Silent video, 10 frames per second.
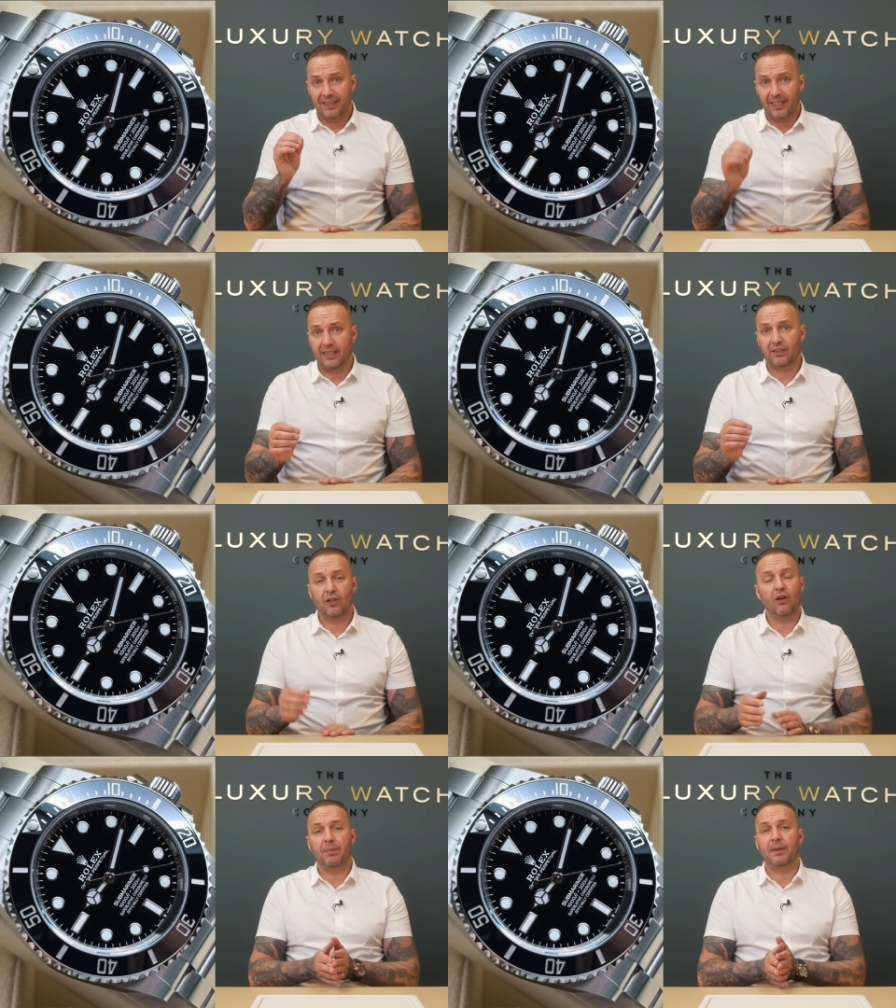yes. A
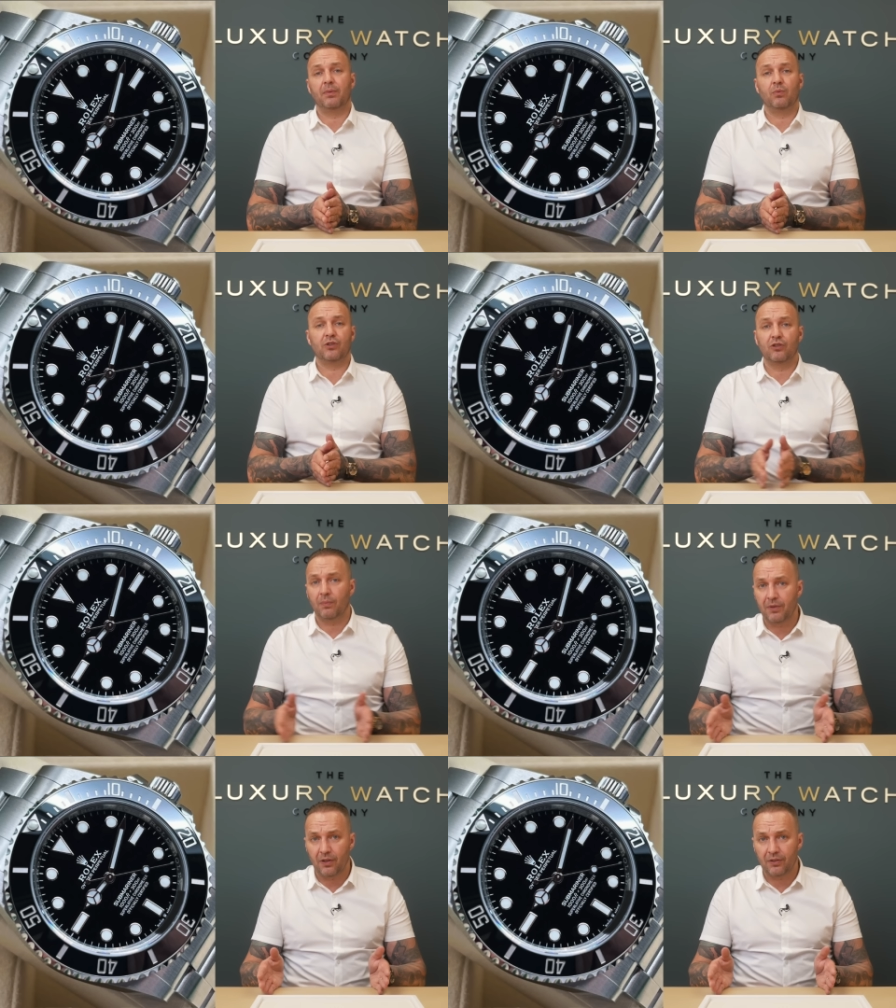lot of people will
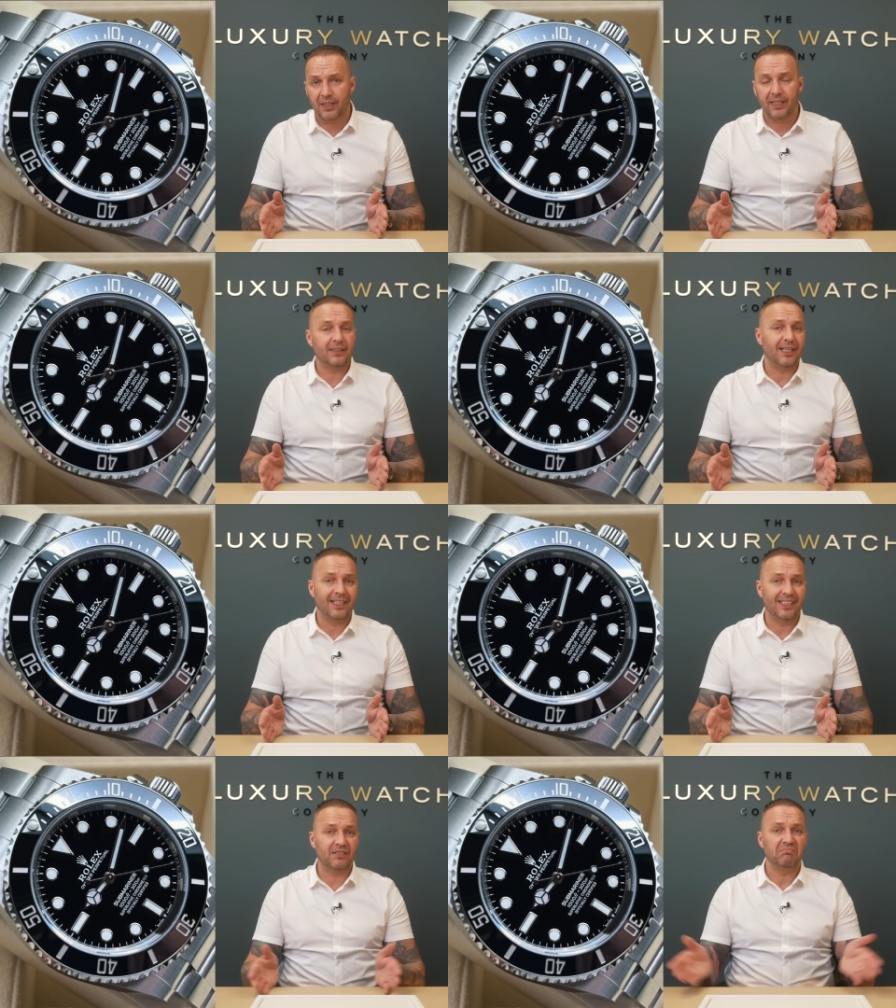snub the non-date saying
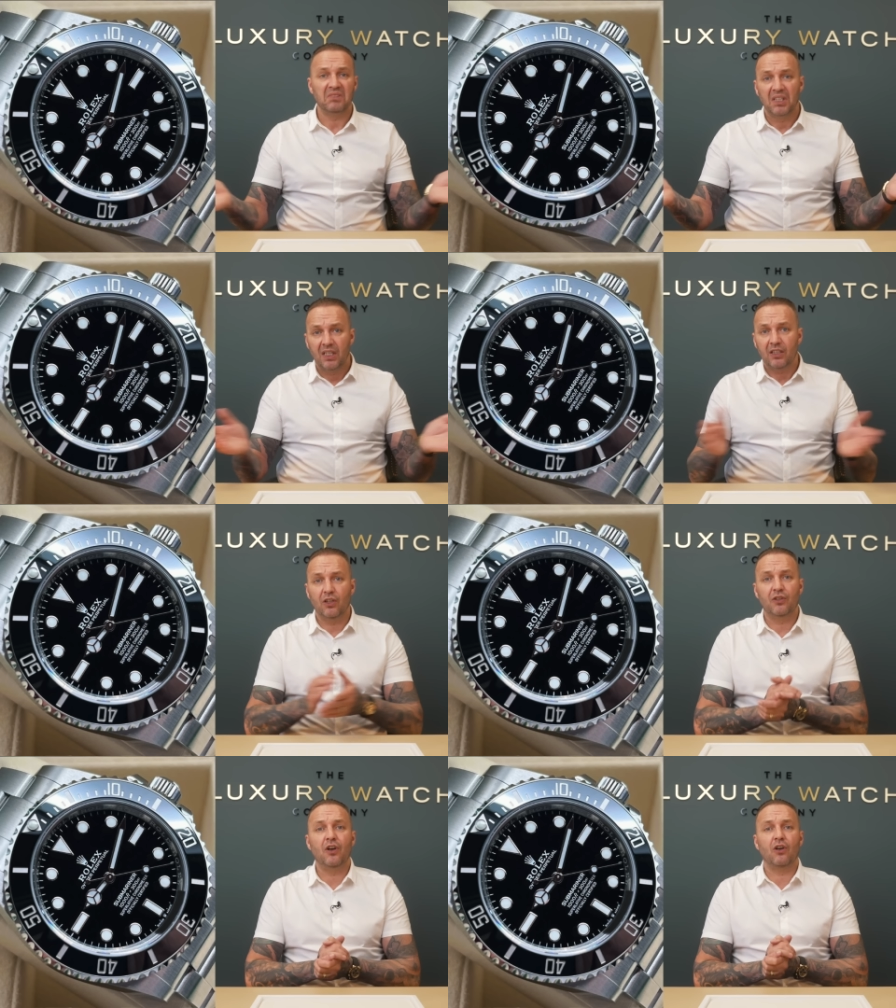it's you
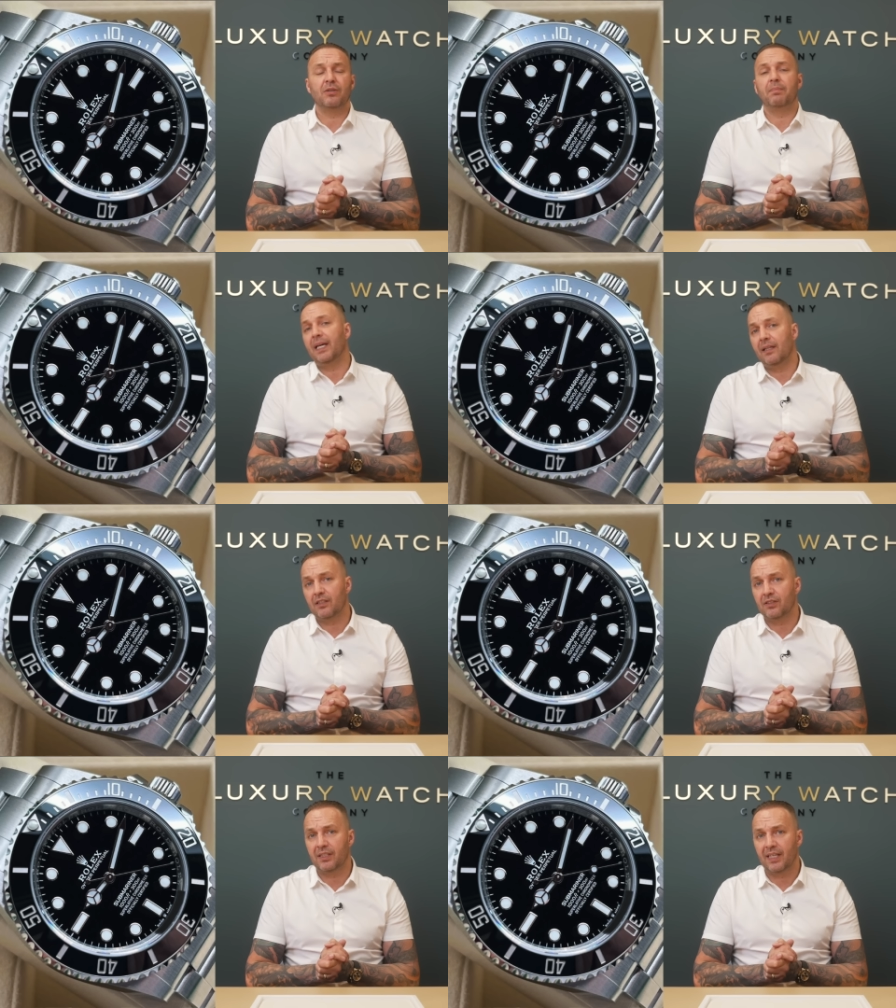know, not as appealing
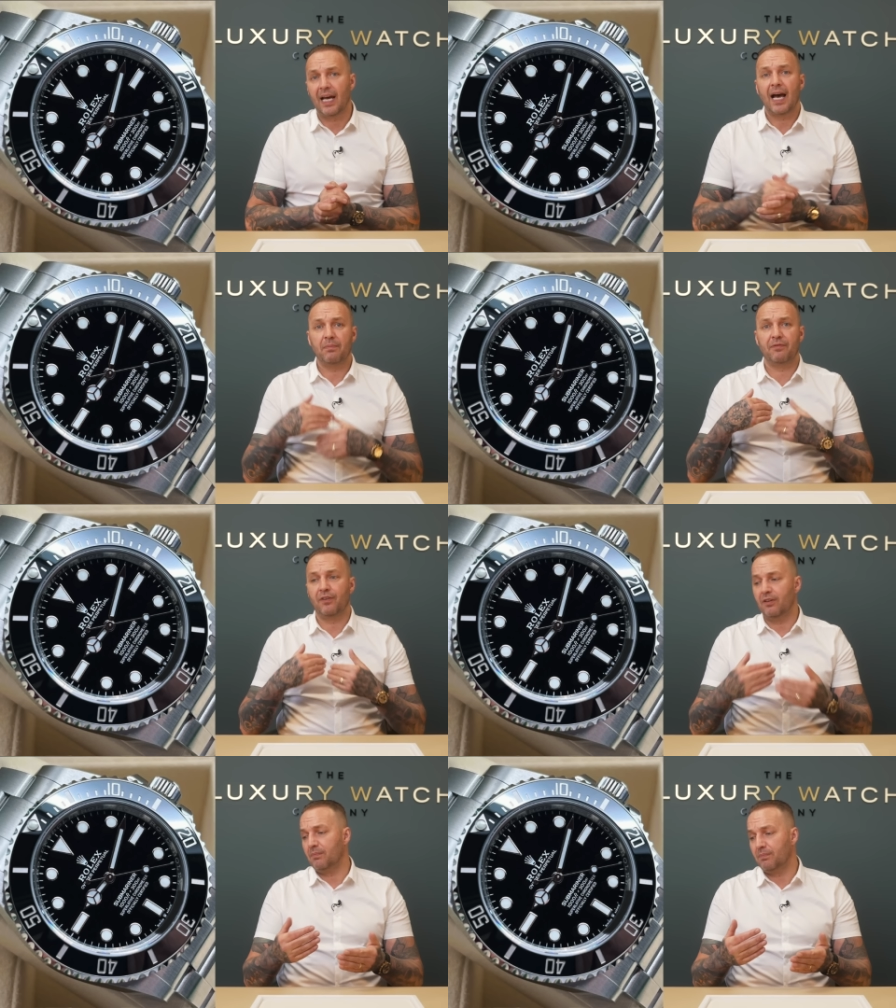as the date. I
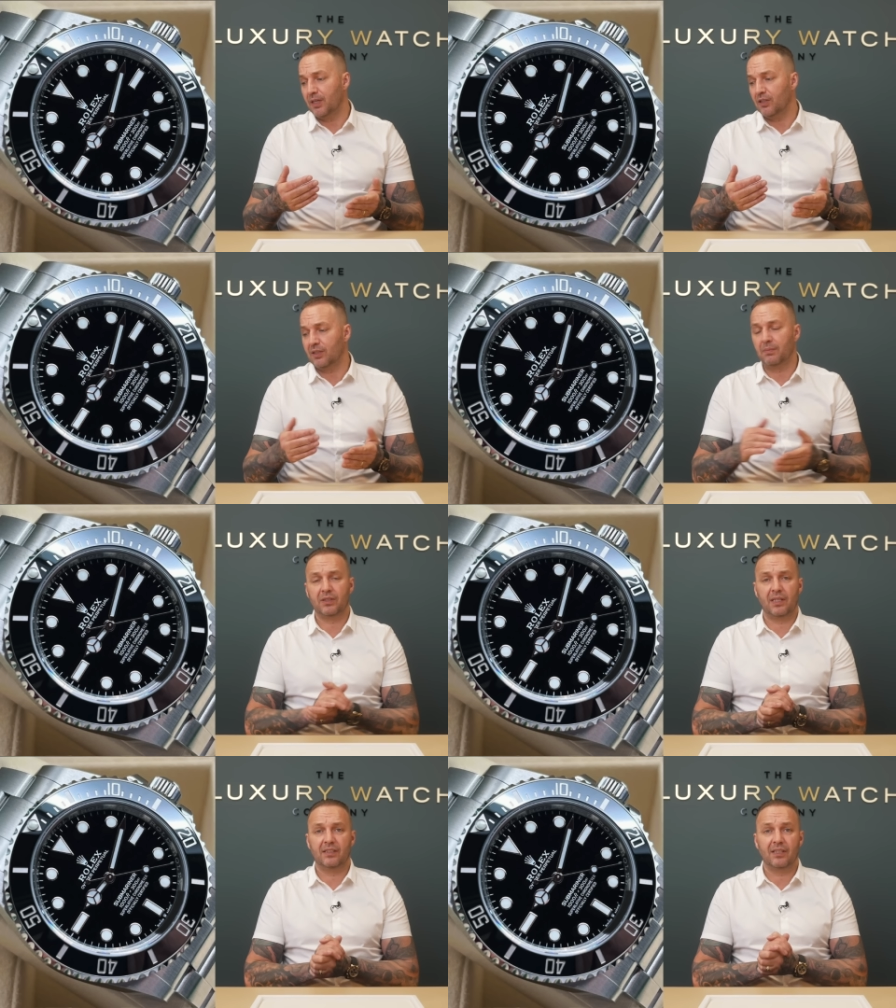prefer it personally because
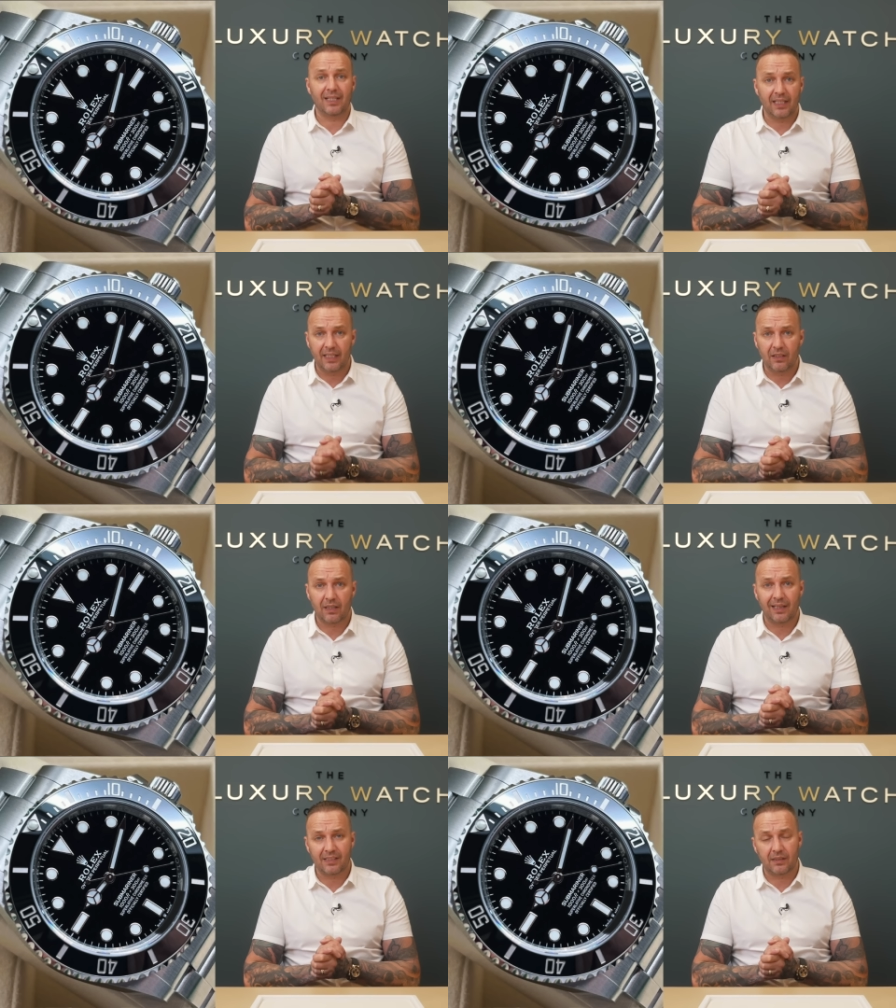I think it's a cleaner,
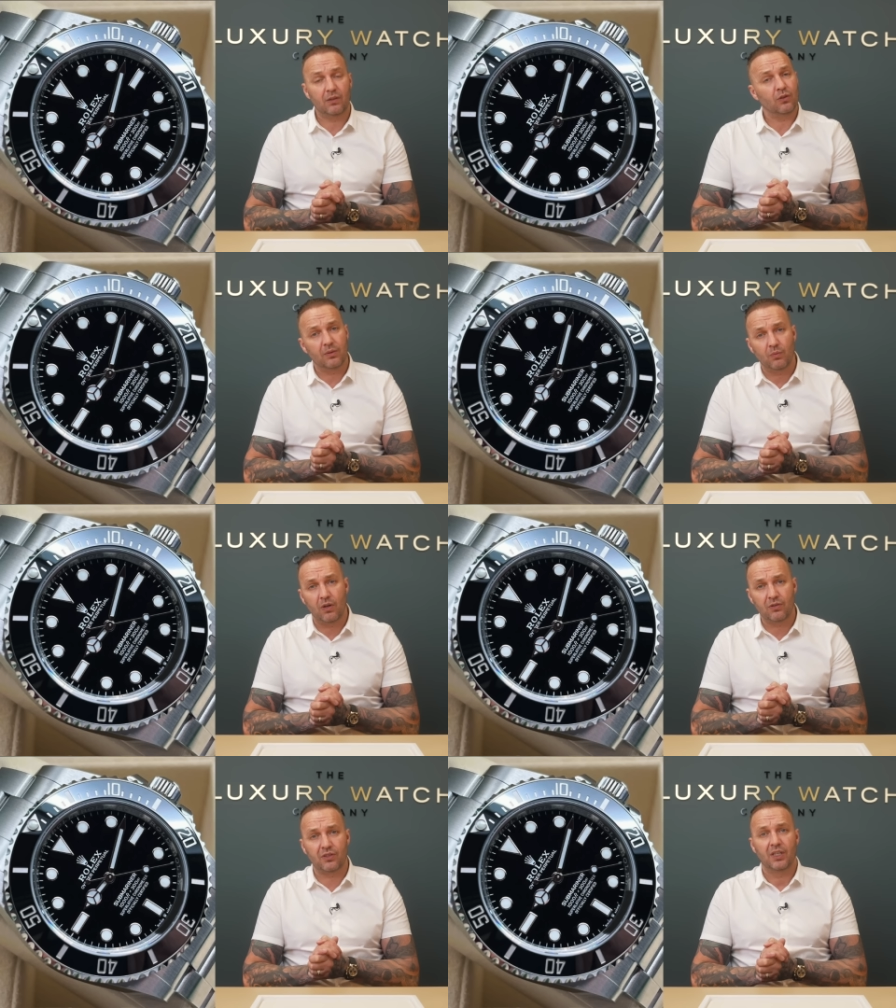classic looking watch.